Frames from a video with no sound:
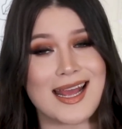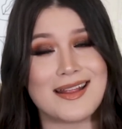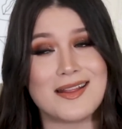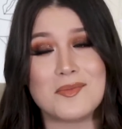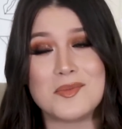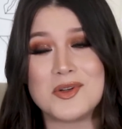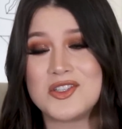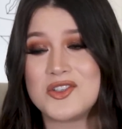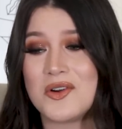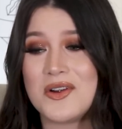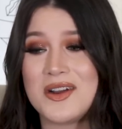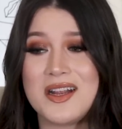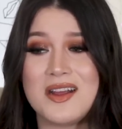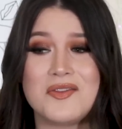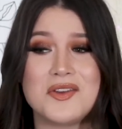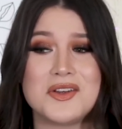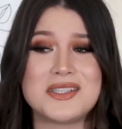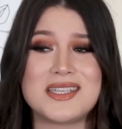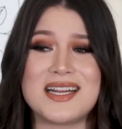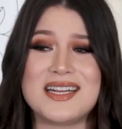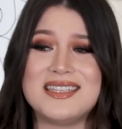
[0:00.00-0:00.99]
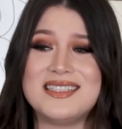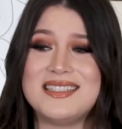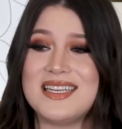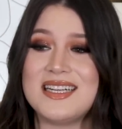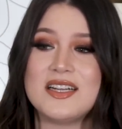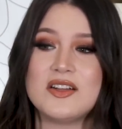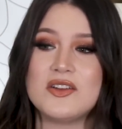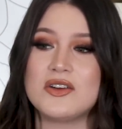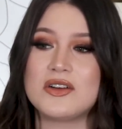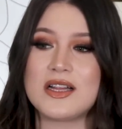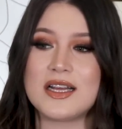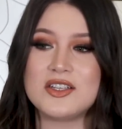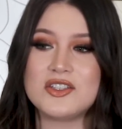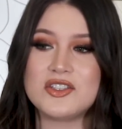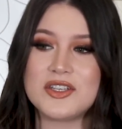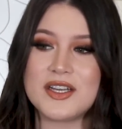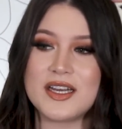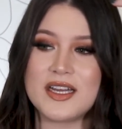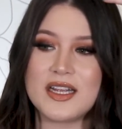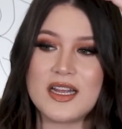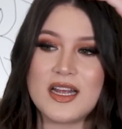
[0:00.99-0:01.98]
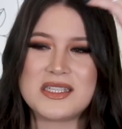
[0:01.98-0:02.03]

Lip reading: and the majority of you said it didn't look like shit,